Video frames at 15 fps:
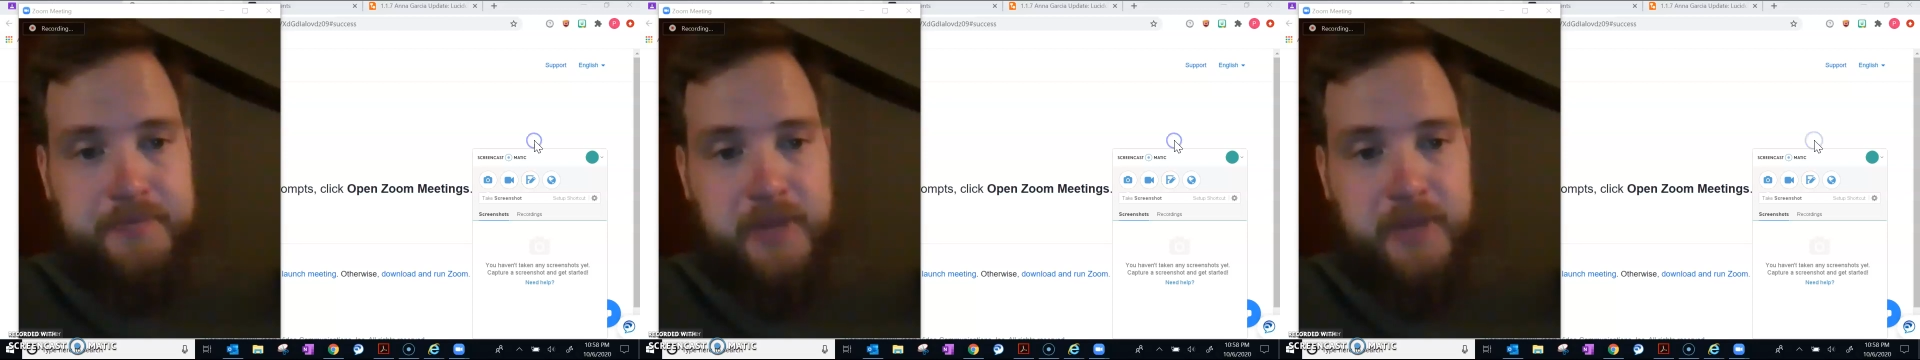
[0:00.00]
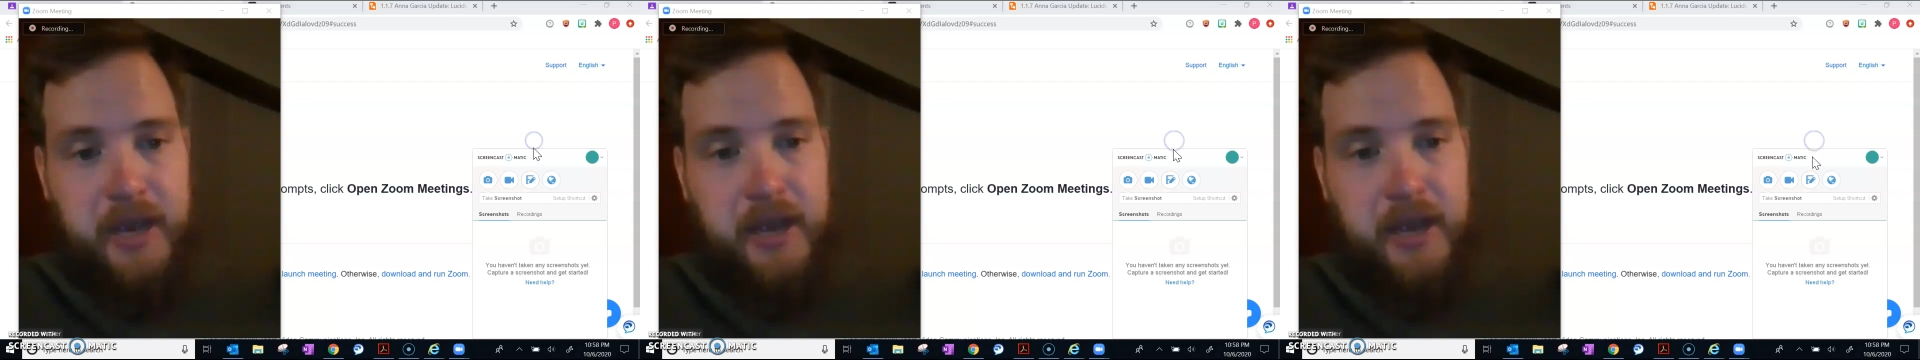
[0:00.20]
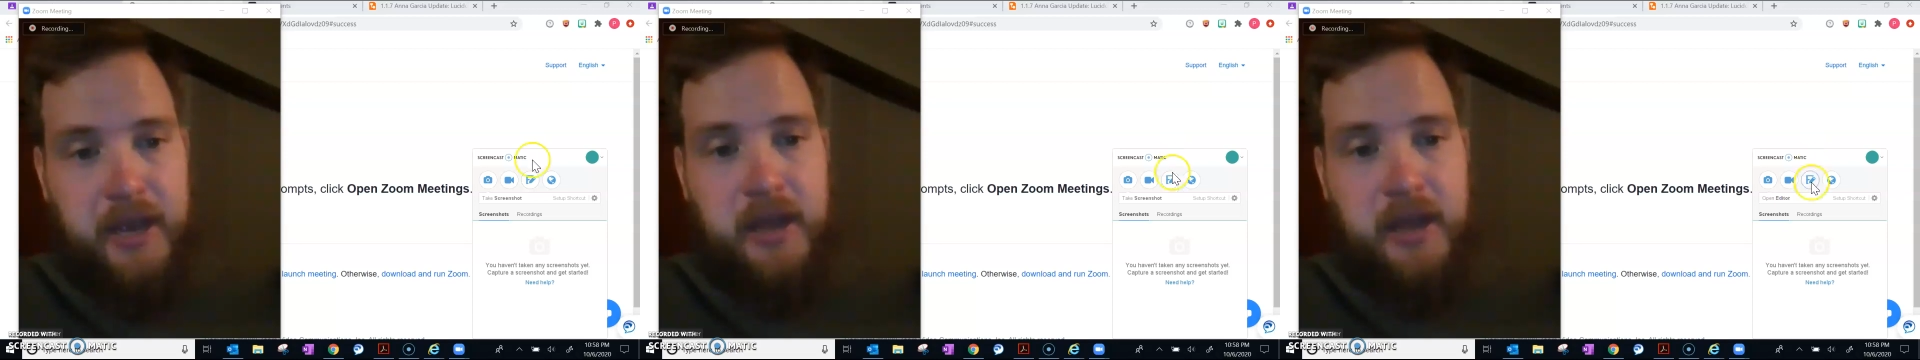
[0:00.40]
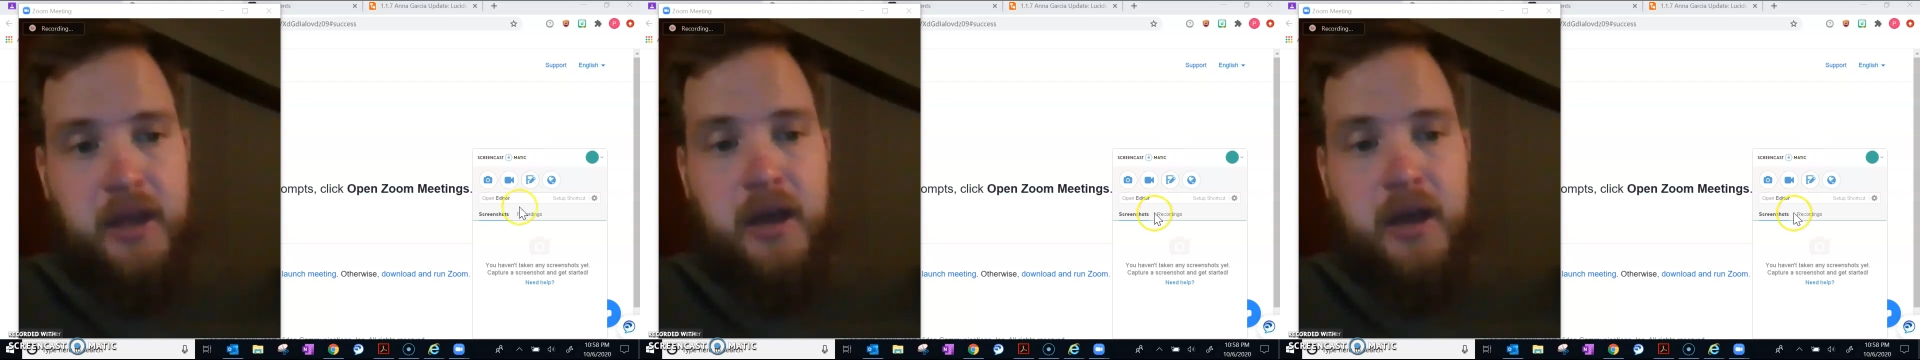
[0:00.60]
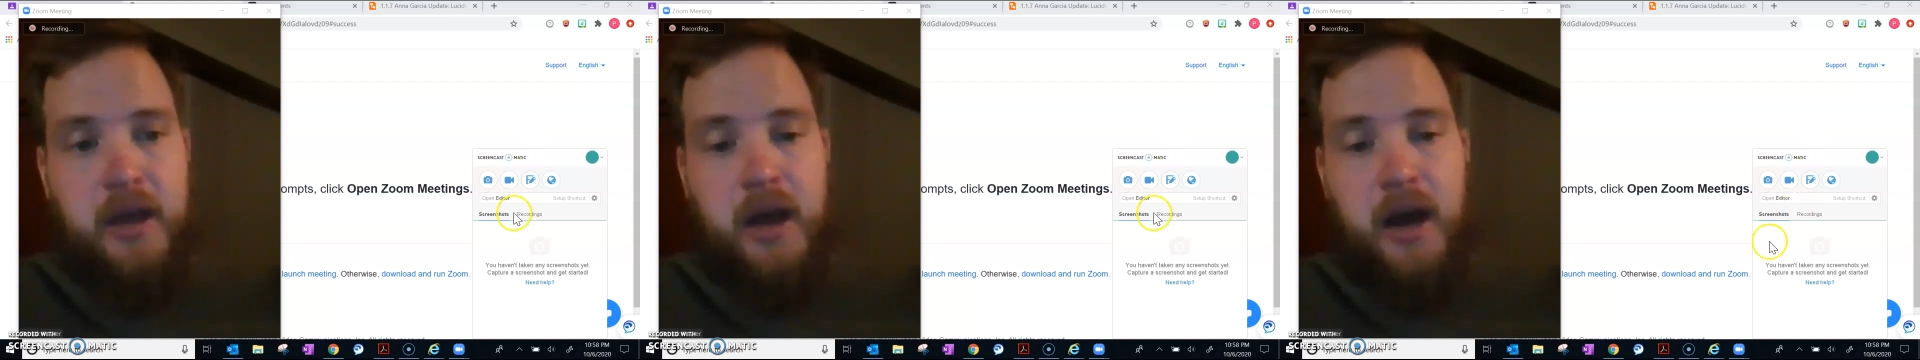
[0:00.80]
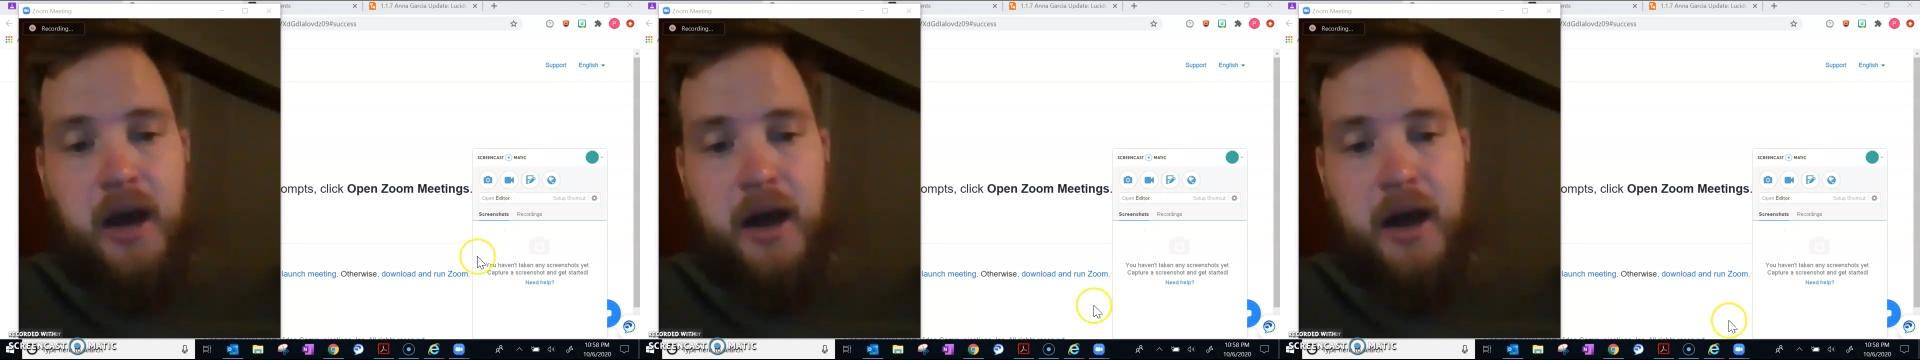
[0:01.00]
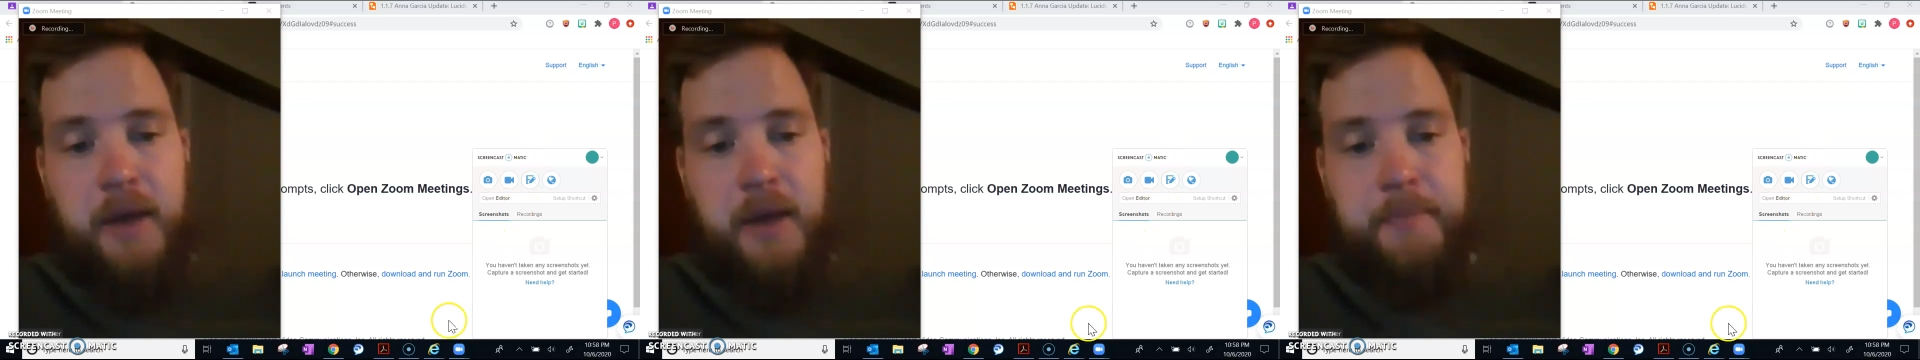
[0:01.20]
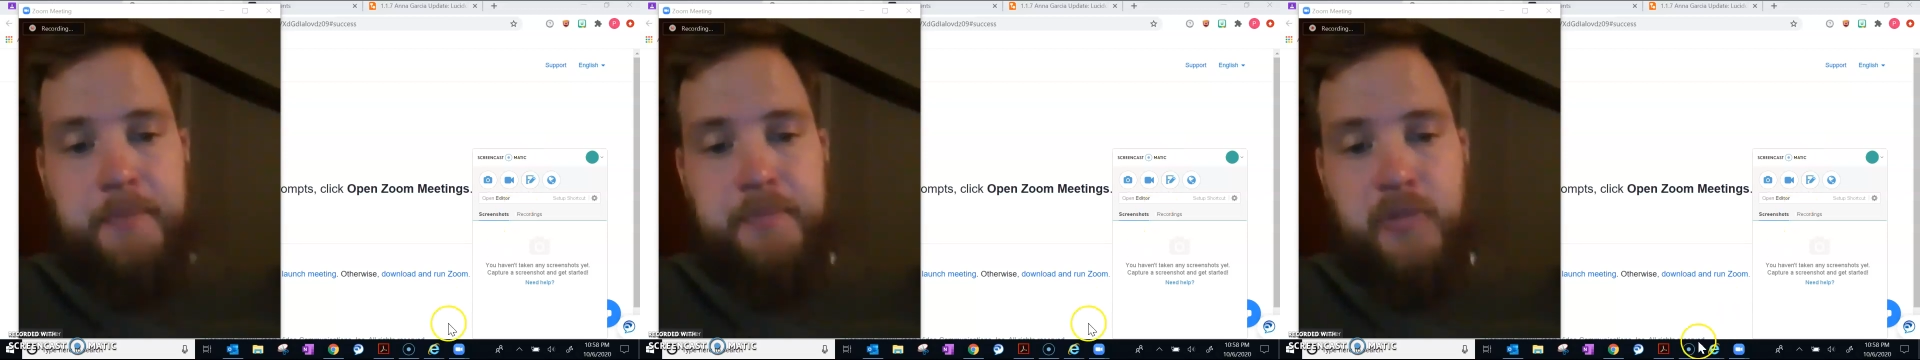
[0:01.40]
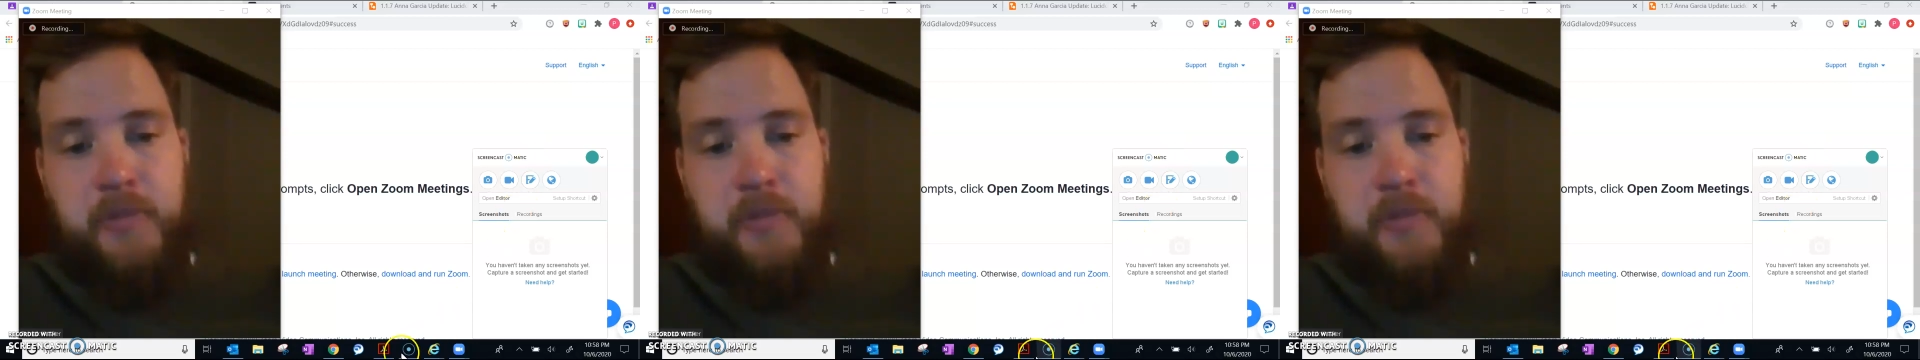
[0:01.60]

Okay. Um,